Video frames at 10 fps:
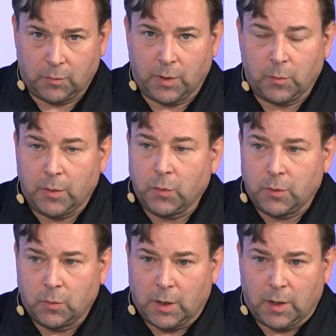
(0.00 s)
We
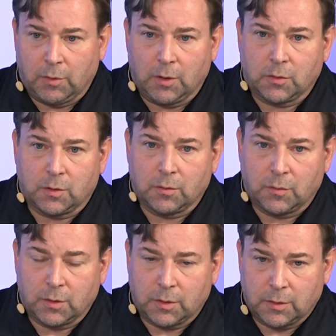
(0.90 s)
do have a lot of
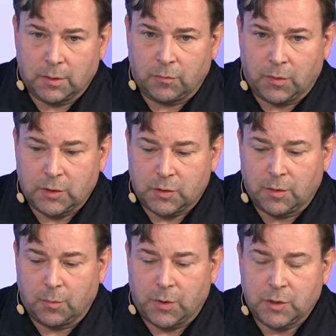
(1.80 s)

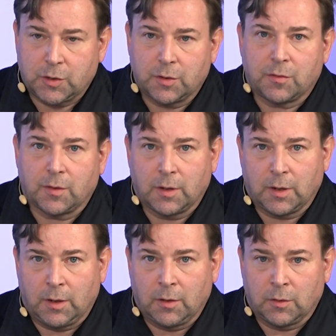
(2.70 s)
inflationary pressures, and
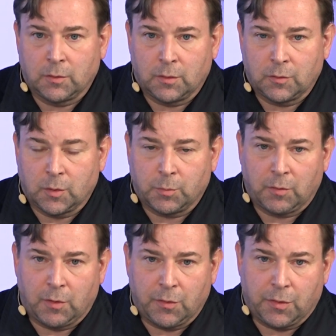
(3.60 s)
on top
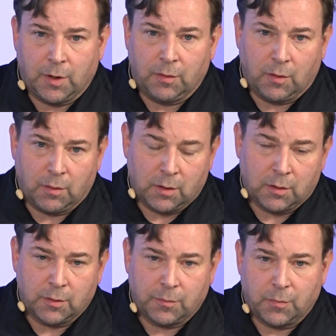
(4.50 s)
of everything, there
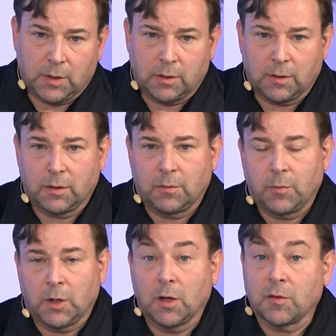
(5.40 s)
are
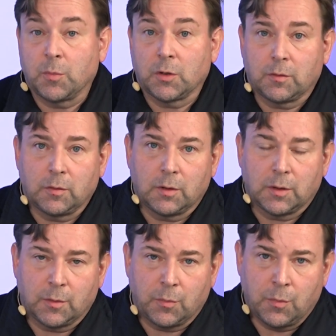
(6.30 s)
glass
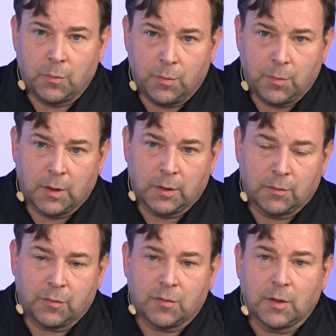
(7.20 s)
bottle
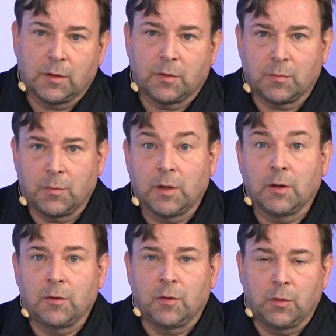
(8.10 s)
facilities
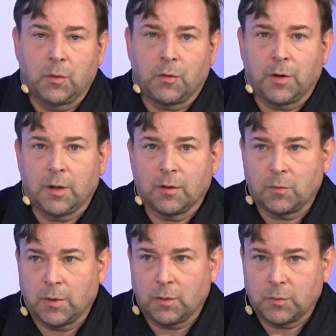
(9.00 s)
in the Ukraine as
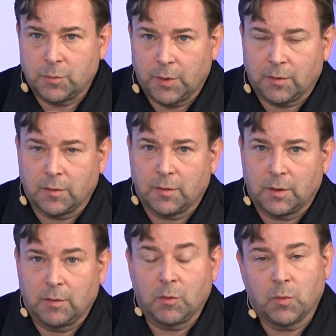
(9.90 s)
well, which makes it
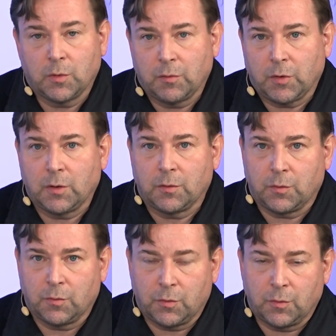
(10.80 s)
even more difficult
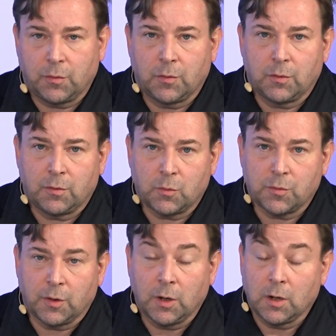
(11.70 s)
for
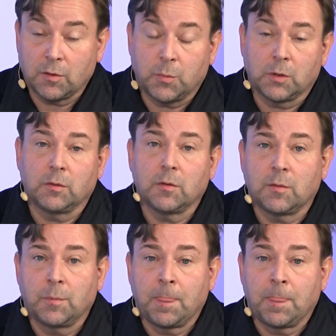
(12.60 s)
sourcing glass bottles.